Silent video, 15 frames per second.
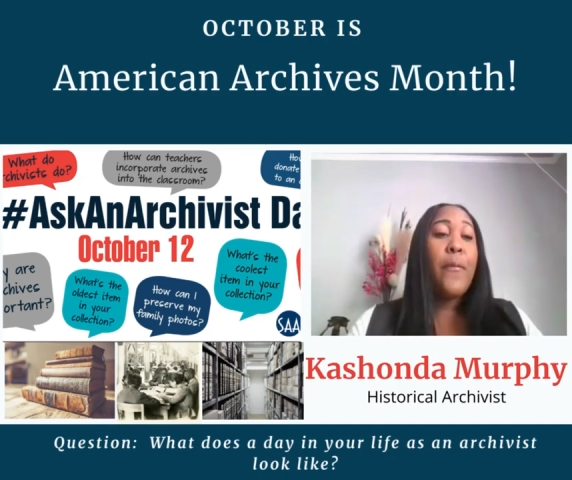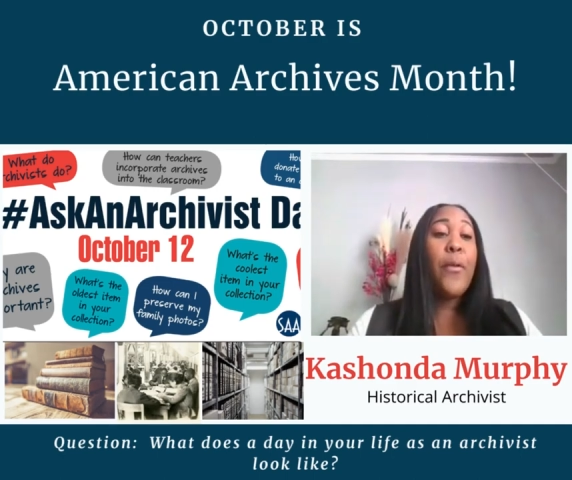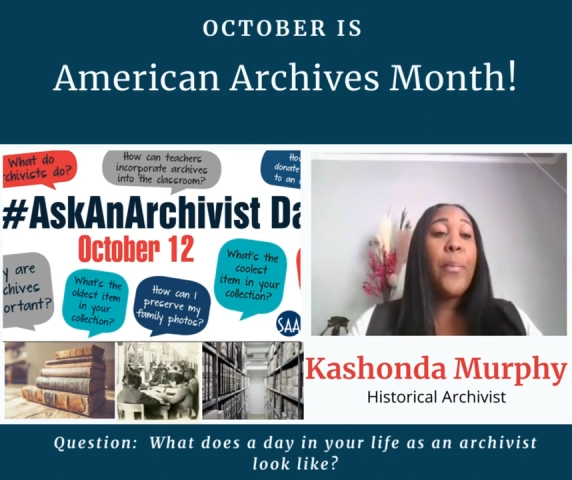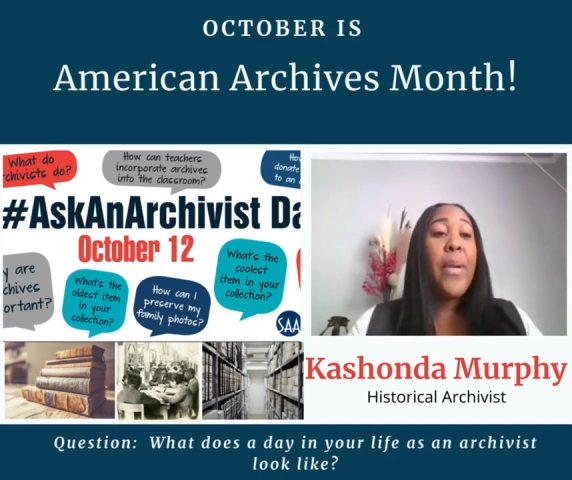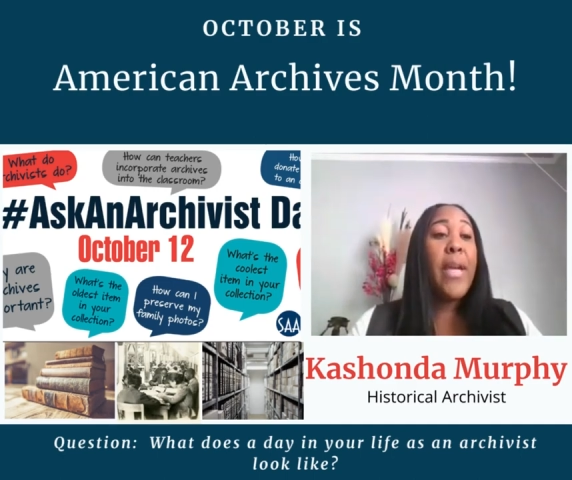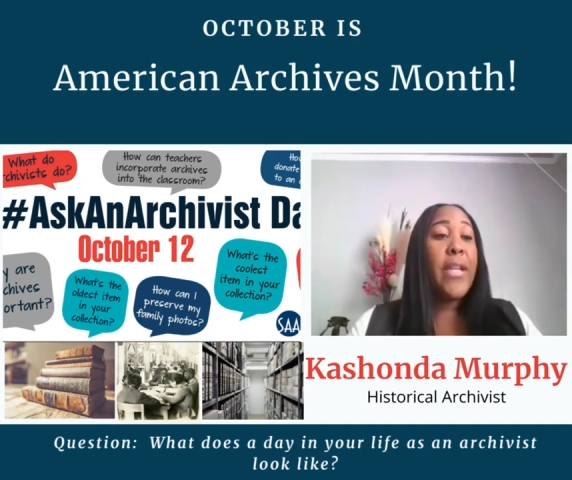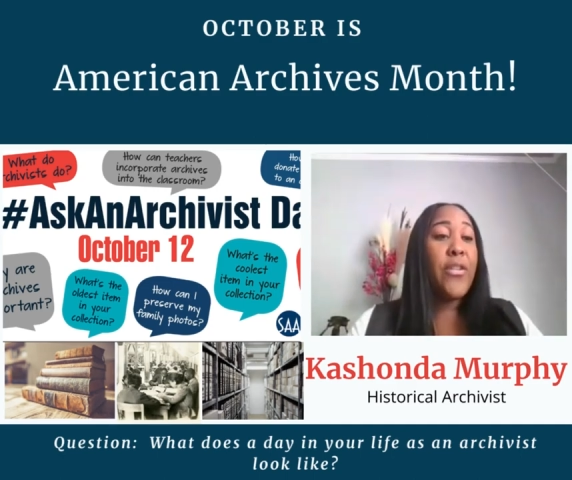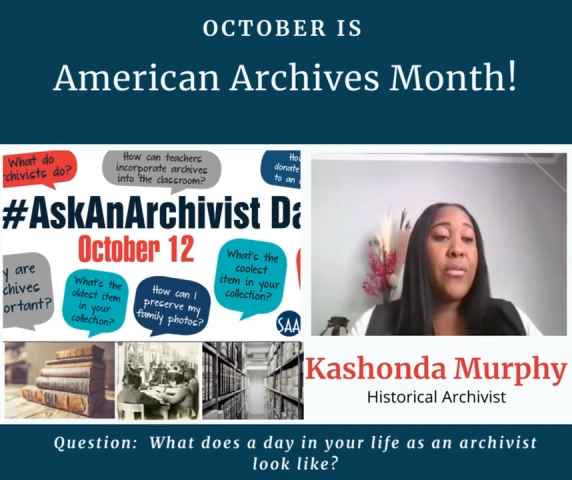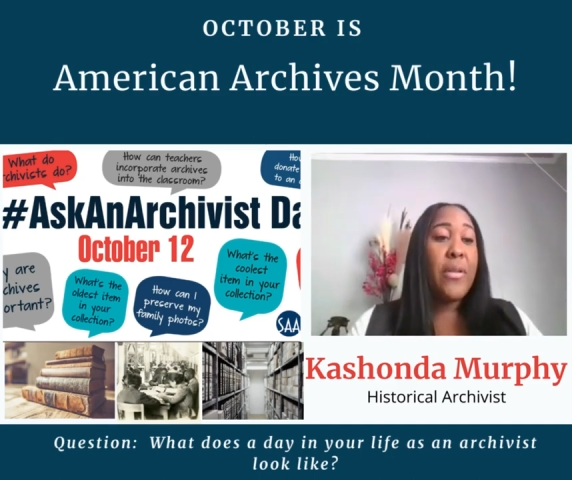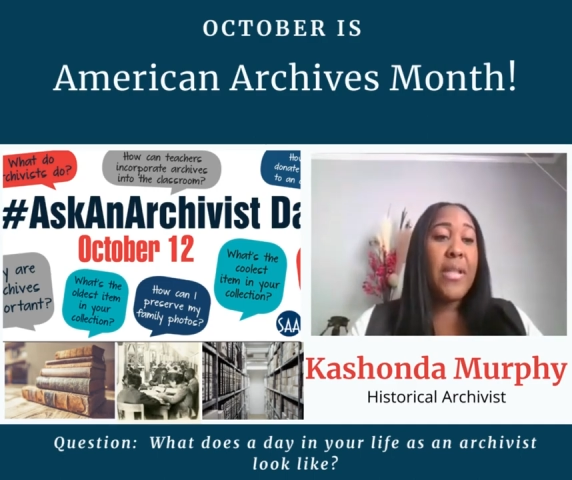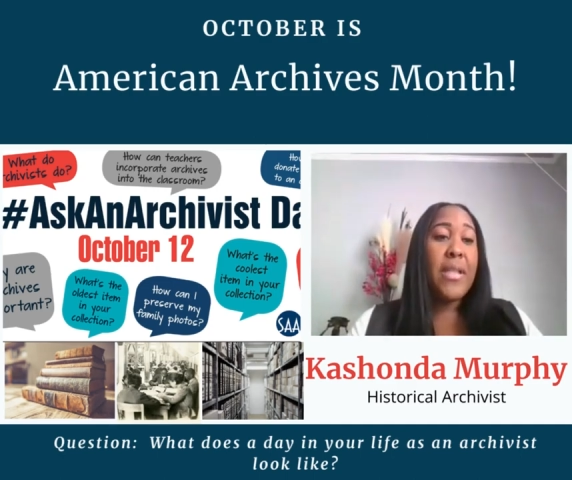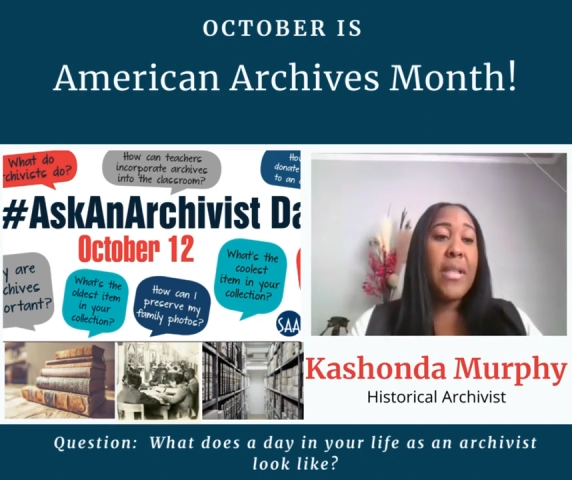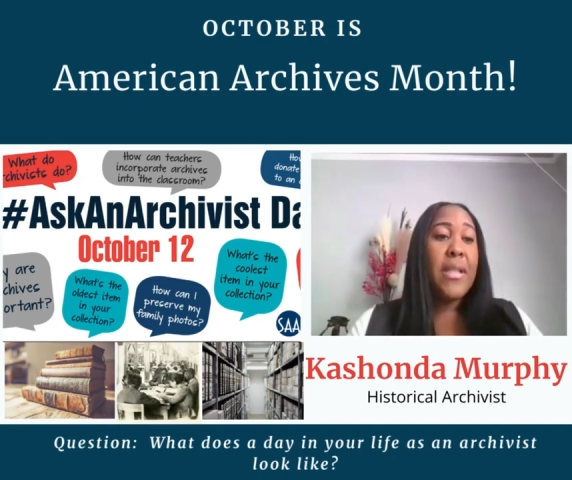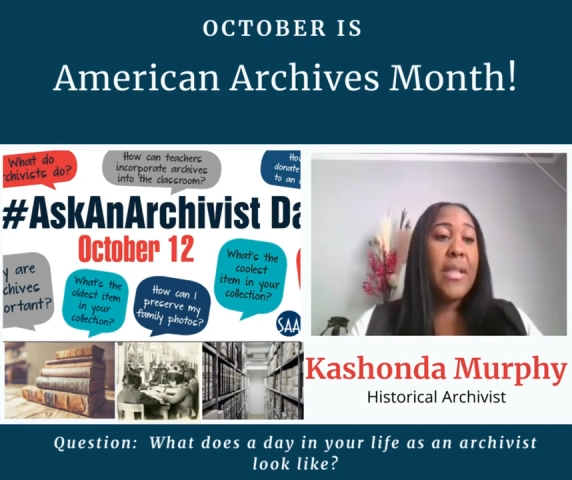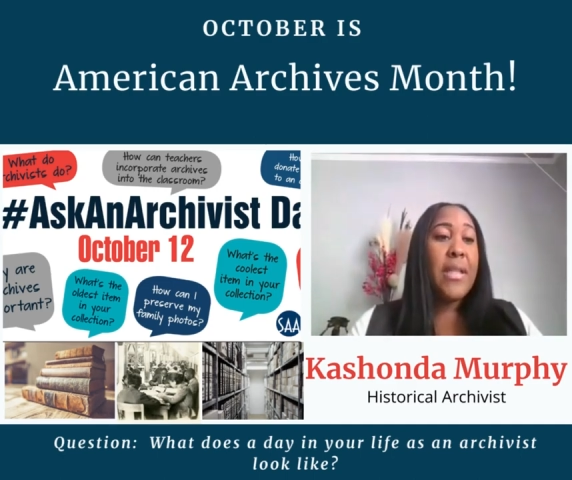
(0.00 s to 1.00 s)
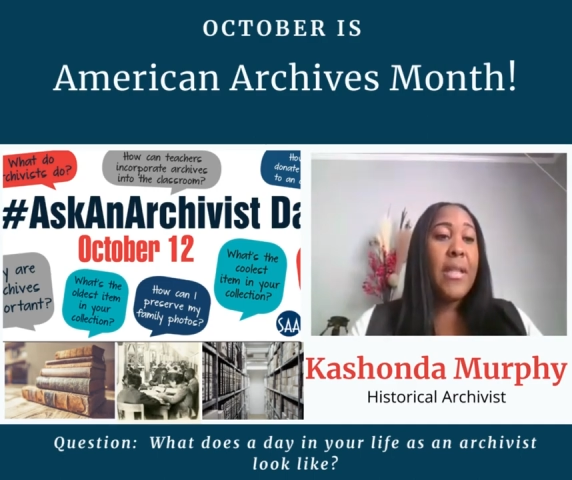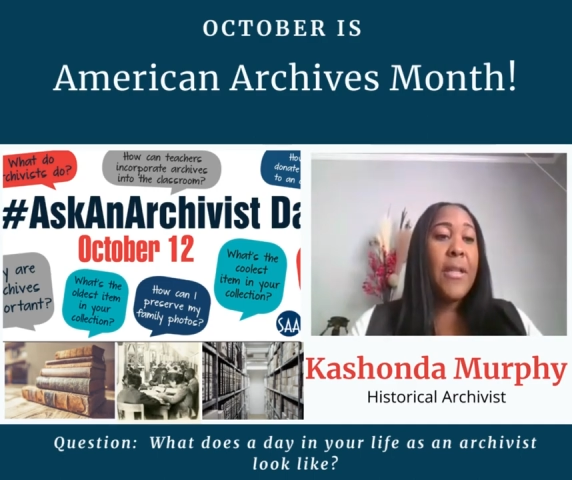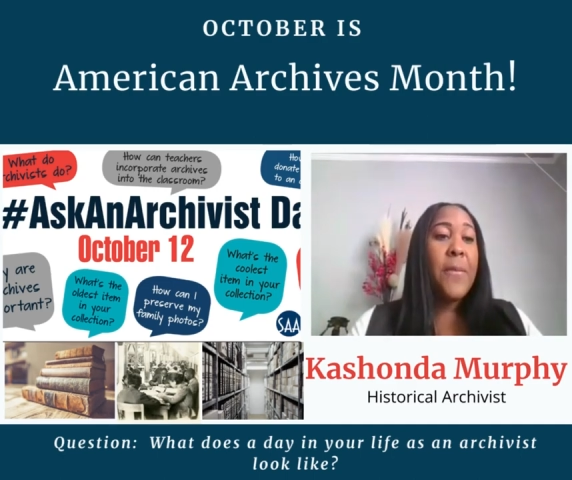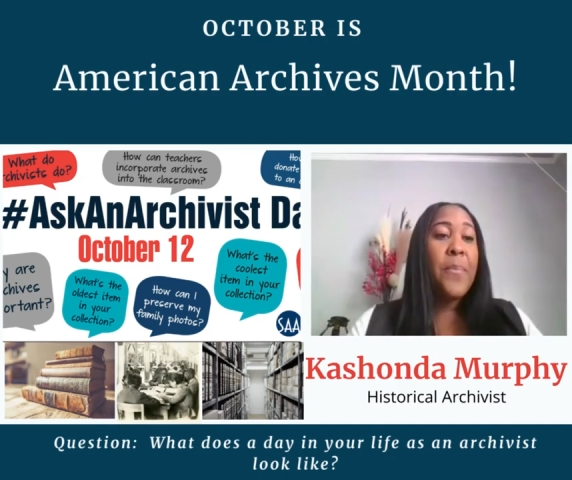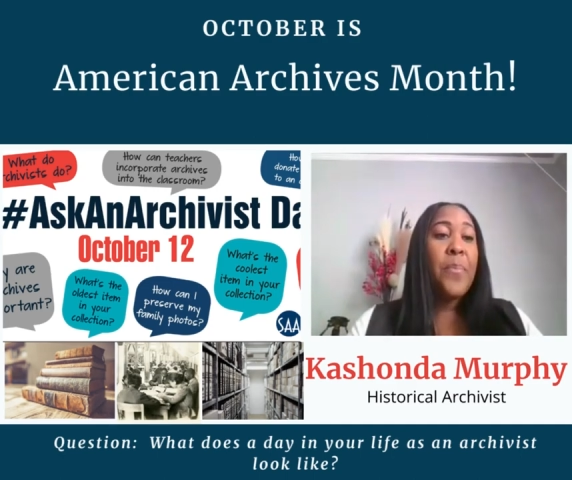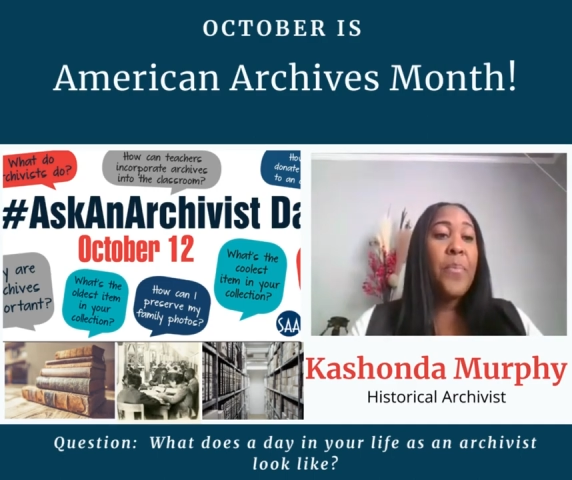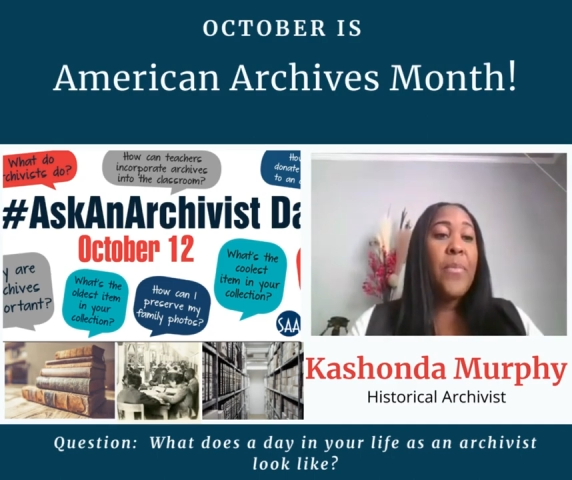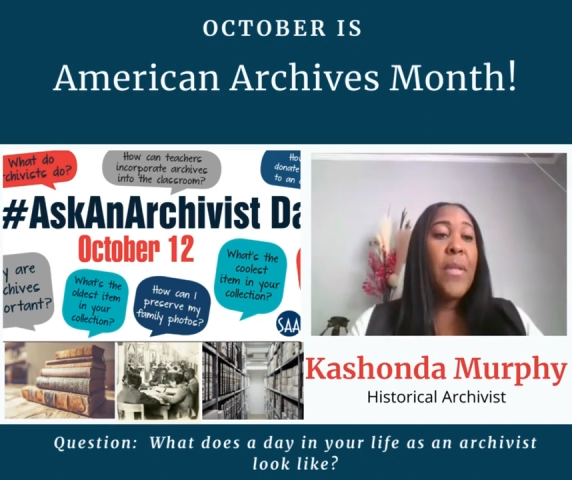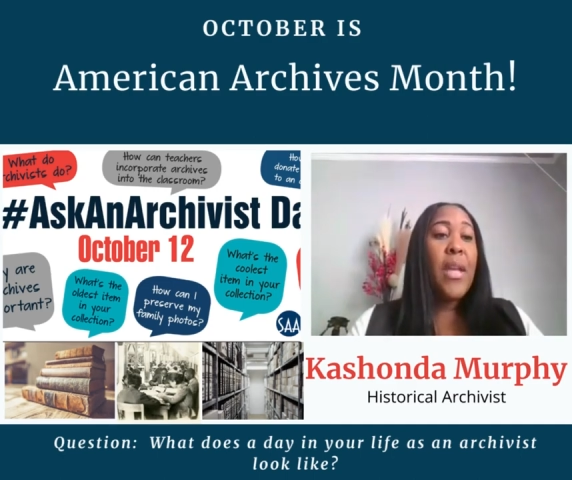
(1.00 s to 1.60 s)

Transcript: for patrons to see